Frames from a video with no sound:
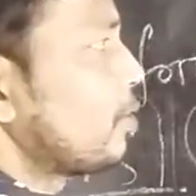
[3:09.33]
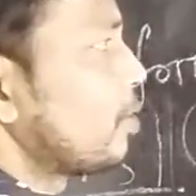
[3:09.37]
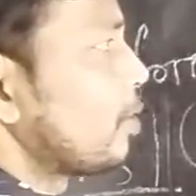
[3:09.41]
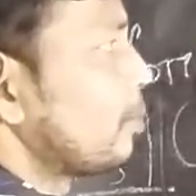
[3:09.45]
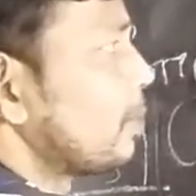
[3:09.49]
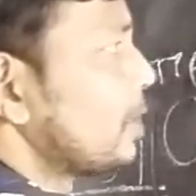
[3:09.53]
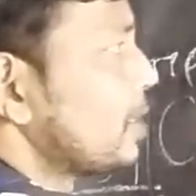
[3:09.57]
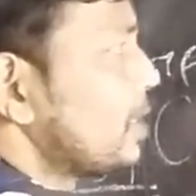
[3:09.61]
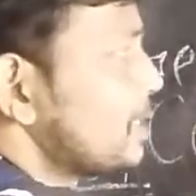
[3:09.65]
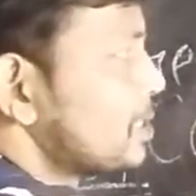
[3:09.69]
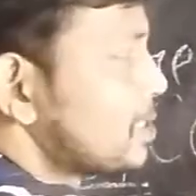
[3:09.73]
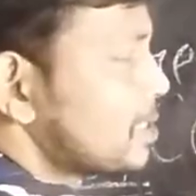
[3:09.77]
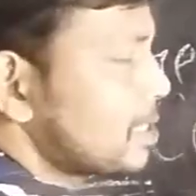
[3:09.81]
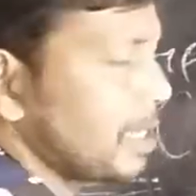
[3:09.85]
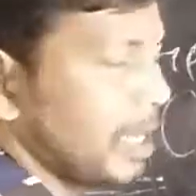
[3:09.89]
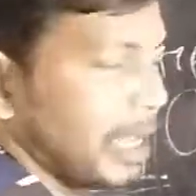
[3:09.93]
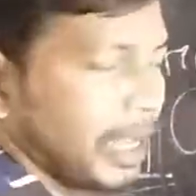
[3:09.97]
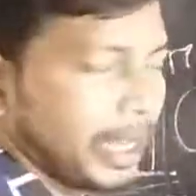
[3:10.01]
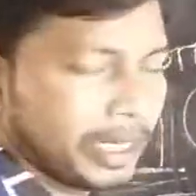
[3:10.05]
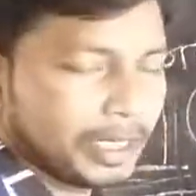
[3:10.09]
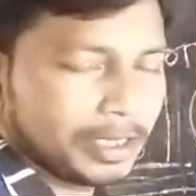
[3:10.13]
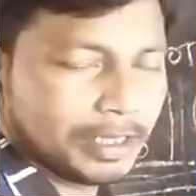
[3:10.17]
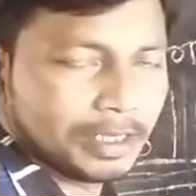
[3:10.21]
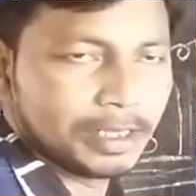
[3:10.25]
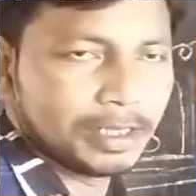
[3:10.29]
it will be
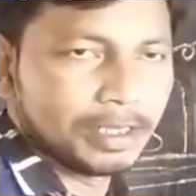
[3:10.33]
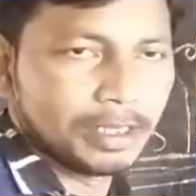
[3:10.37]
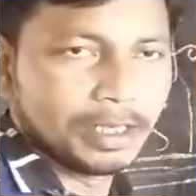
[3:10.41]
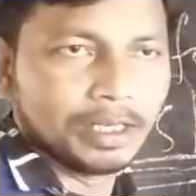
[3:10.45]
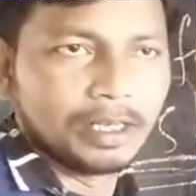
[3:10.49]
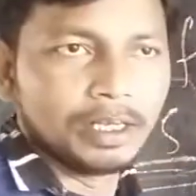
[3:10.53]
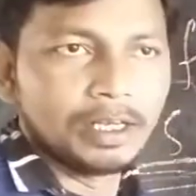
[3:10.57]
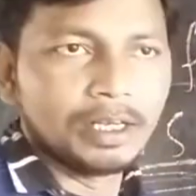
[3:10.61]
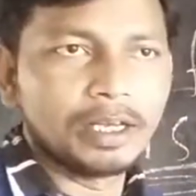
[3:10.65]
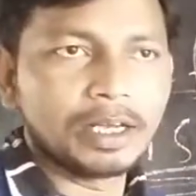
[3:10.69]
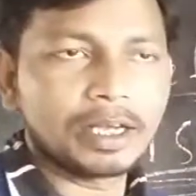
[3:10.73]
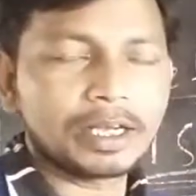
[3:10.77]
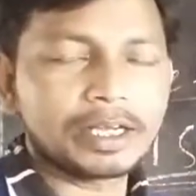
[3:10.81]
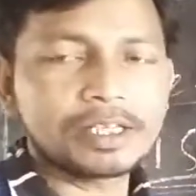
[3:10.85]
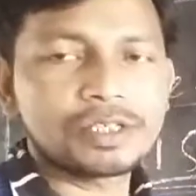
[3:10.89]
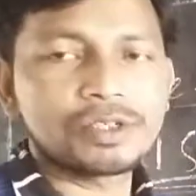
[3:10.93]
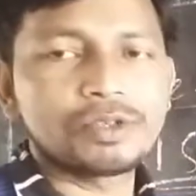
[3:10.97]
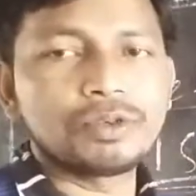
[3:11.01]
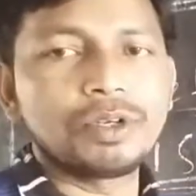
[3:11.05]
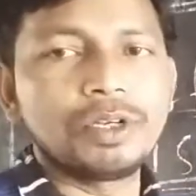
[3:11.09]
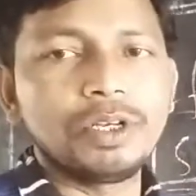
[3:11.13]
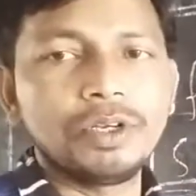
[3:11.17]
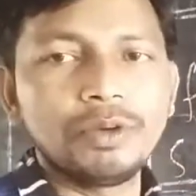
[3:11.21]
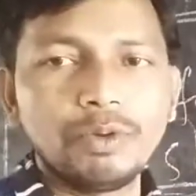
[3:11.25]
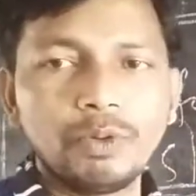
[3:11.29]
dislike. Okay,
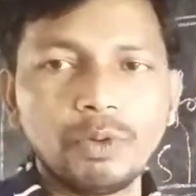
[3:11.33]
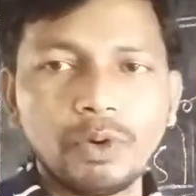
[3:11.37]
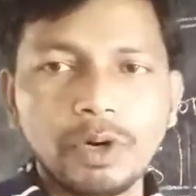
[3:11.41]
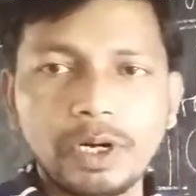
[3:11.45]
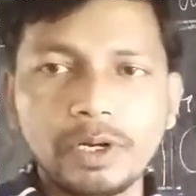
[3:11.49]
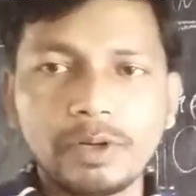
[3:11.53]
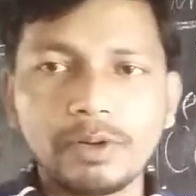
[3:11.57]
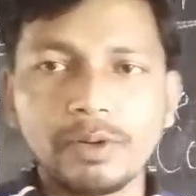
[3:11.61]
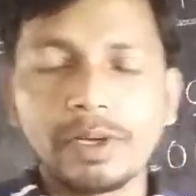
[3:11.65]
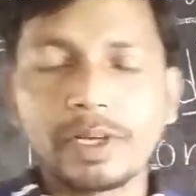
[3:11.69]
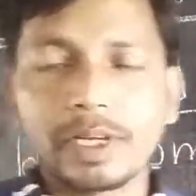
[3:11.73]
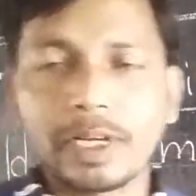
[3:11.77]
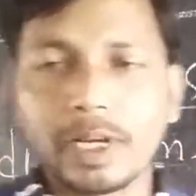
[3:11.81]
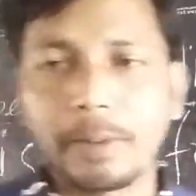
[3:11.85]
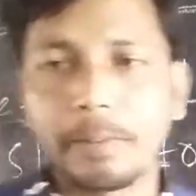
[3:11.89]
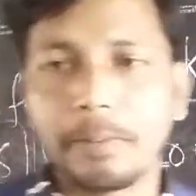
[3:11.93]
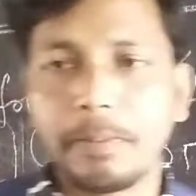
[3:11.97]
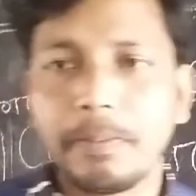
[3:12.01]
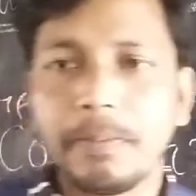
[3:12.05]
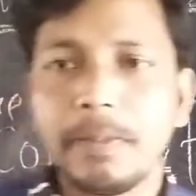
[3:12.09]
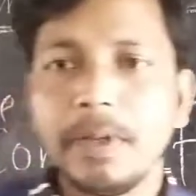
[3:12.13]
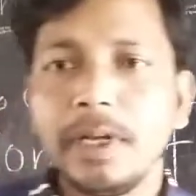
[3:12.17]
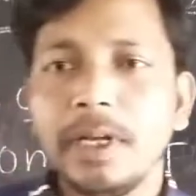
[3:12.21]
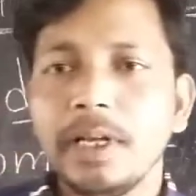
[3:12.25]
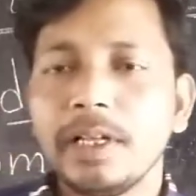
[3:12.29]
so new word will
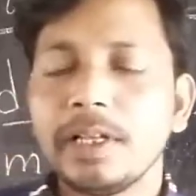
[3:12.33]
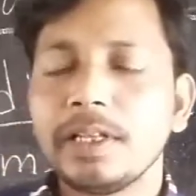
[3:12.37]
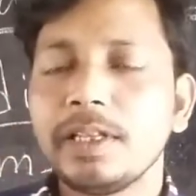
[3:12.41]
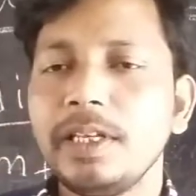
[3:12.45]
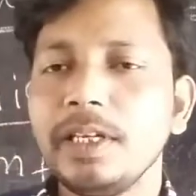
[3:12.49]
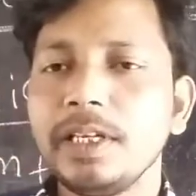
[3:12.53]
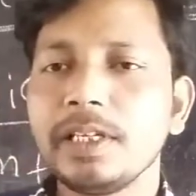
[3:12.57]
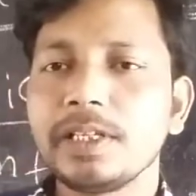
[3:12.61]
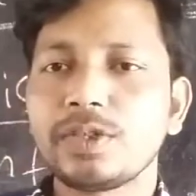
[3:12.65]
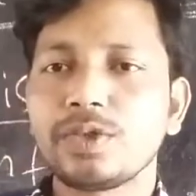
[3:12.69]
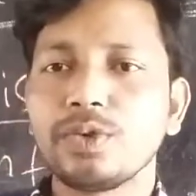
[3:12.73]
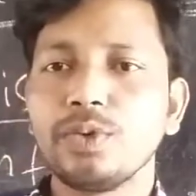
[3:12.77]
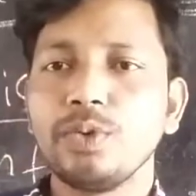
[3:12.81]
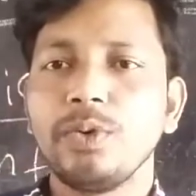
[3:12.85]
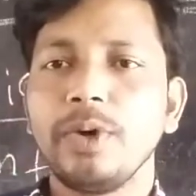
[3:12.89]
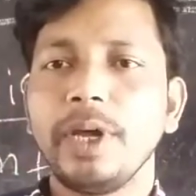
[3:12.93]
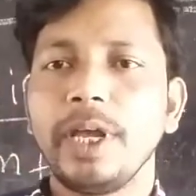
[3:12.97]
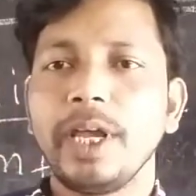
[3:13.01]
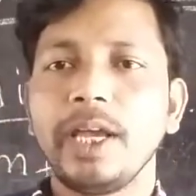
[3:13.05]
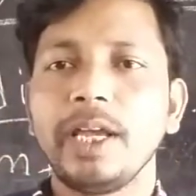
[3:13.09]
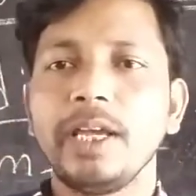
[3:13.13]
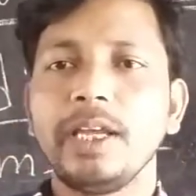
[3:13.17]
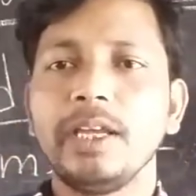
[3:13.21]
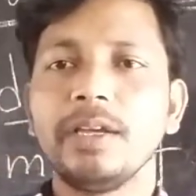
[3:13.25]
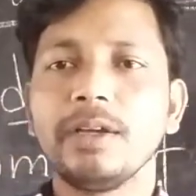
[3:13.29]
come. This
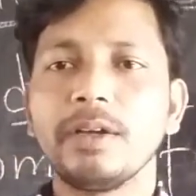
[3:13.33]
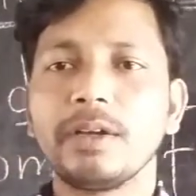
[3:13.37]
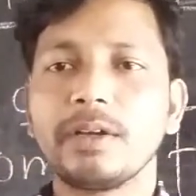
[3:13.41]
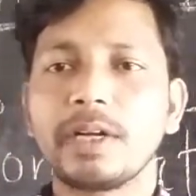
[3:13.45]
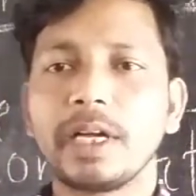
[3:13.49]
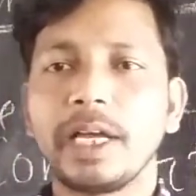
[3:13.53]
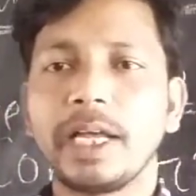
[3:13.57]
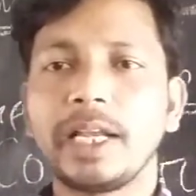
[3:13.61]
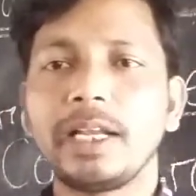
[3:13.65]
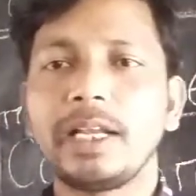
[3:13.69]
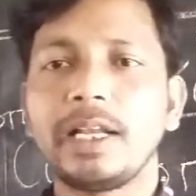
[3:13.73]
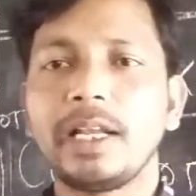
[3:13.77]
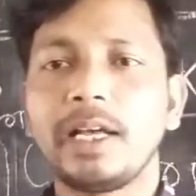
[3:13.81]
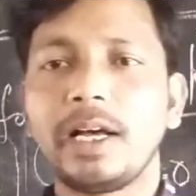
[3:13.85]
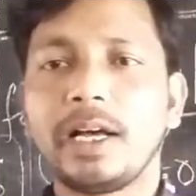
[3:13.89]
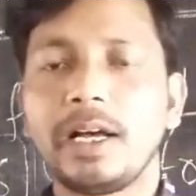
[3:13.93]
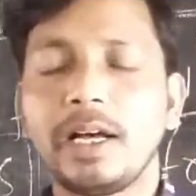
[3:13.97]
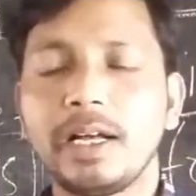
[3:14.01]
way you can